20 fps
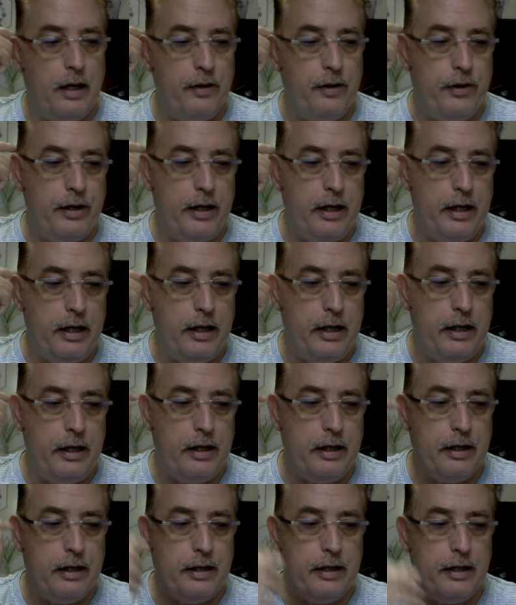
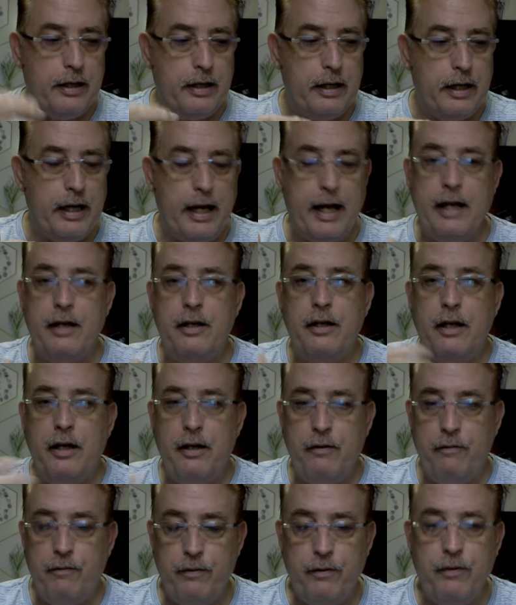They
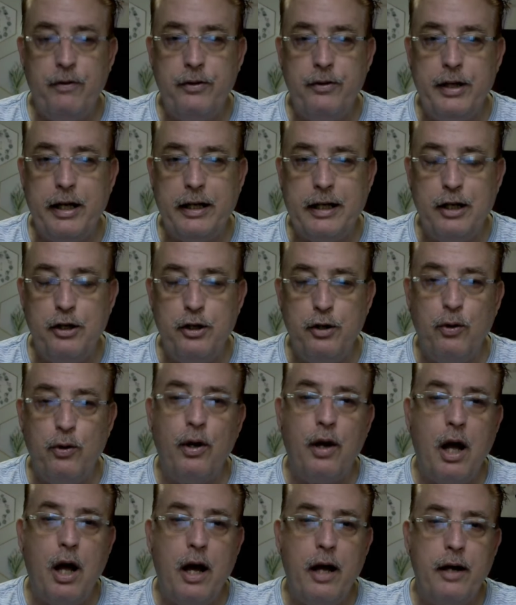can do a
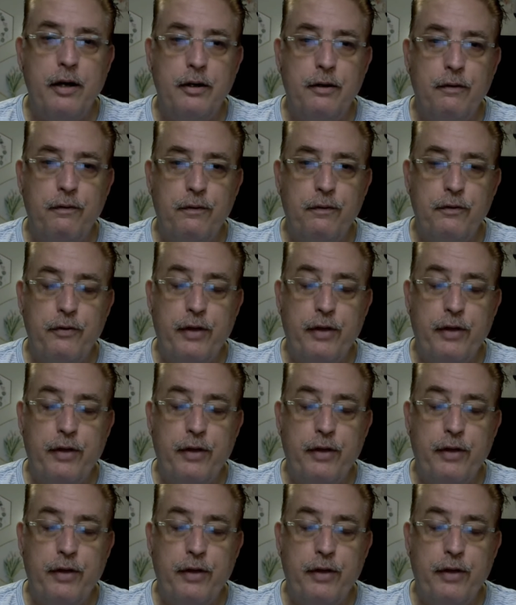lot of